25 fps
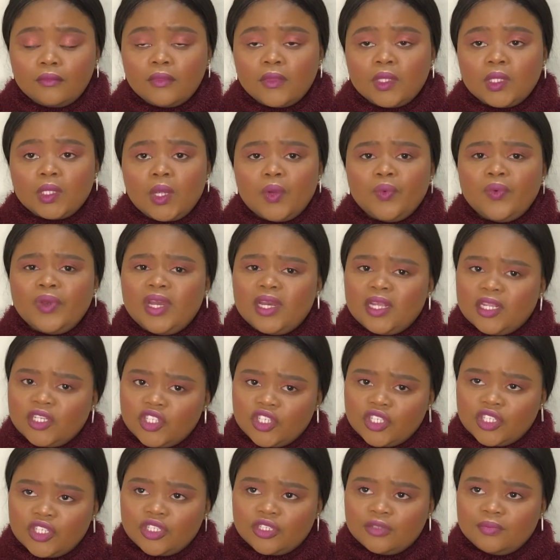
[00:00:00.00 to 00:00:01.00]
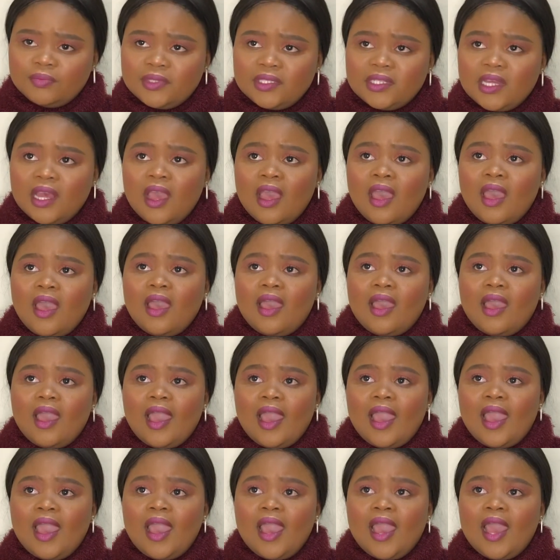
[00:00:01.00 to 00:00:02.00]
relationships,
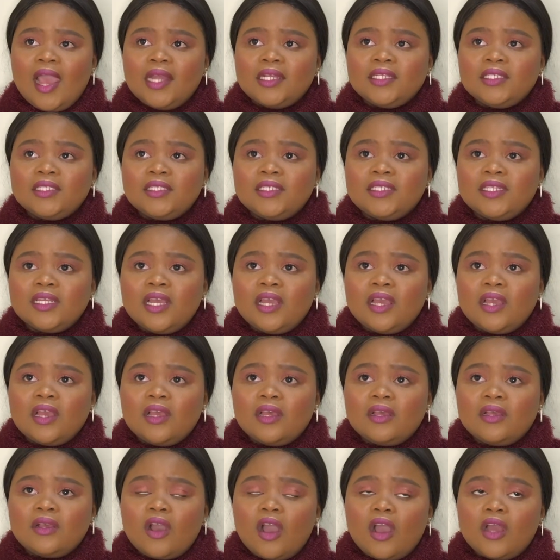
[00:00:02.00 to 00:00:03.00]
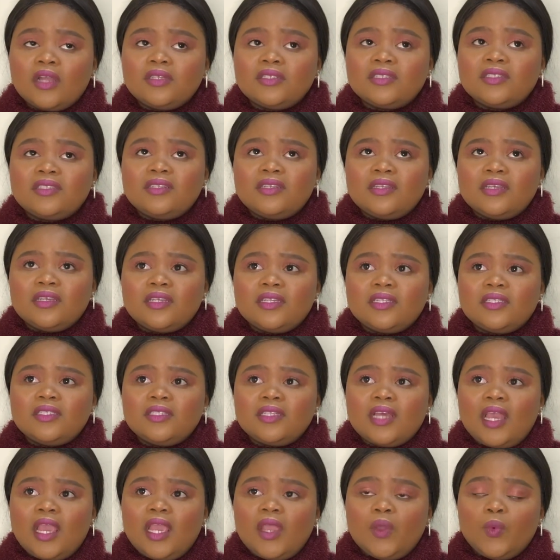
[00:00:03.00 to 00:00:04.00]
and honestly
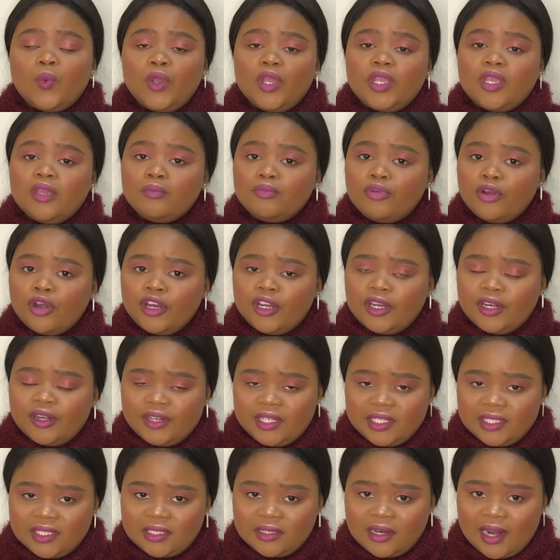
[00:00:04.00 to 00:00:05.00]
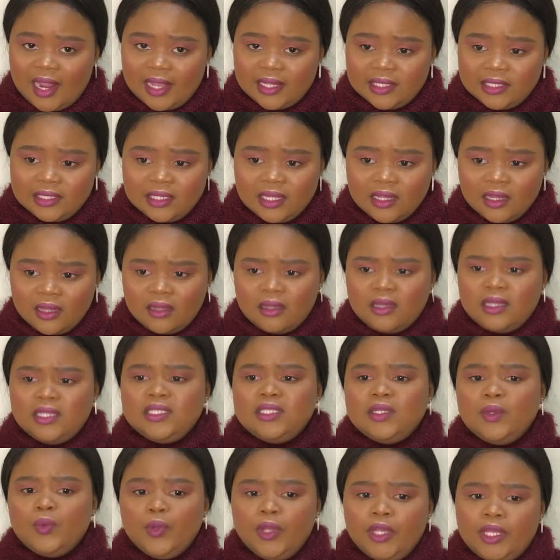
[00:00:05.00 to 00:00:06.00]
it's a work in progress, guys.
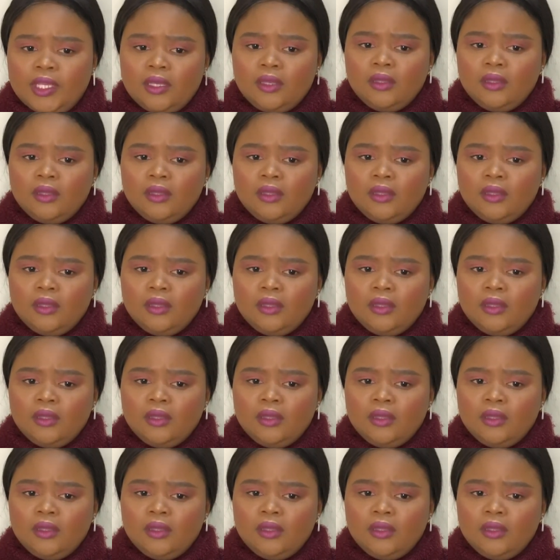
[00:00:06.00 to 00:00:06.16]
It's a work